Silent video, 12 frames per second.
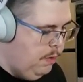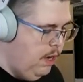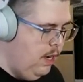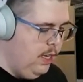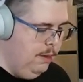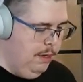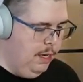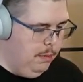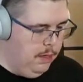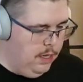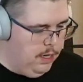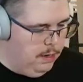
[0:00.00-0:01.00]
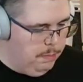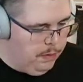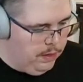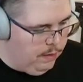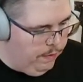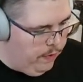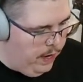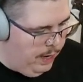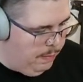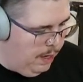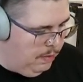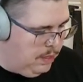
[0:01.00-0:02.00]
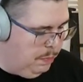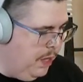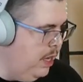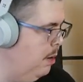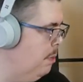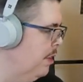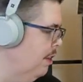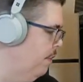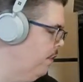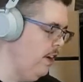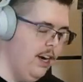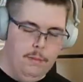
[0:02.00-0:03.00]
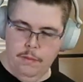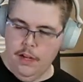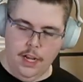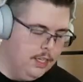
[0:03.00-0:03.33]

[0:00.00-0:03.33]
We're not going to be able to put the frame. I was planning on putting the frame.